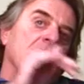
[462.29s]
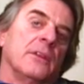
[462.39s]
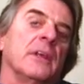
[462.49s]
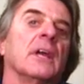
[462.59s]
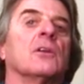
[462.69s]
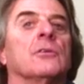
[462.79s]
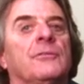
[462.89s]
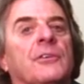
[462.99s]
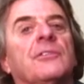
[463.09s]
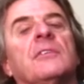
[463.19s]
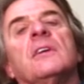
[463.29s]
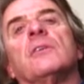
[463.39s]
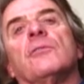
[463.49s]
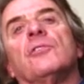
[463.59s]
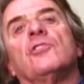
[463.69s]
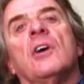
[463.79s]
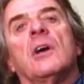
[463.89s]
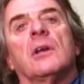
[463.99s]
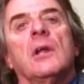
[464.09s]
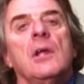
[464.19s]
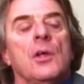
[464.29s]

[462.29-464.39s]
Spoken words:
the angle of descent of the shot.